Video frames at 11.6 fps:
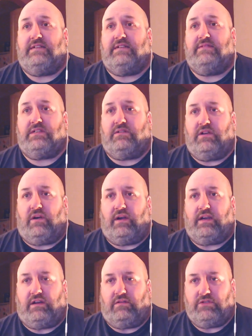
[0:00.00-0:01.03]
He's got 9
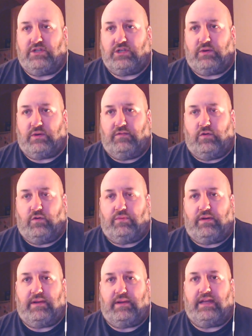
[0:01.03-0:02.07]
goals in 24
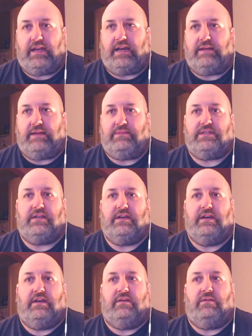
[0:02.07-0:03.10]
Premier League games. Yeah.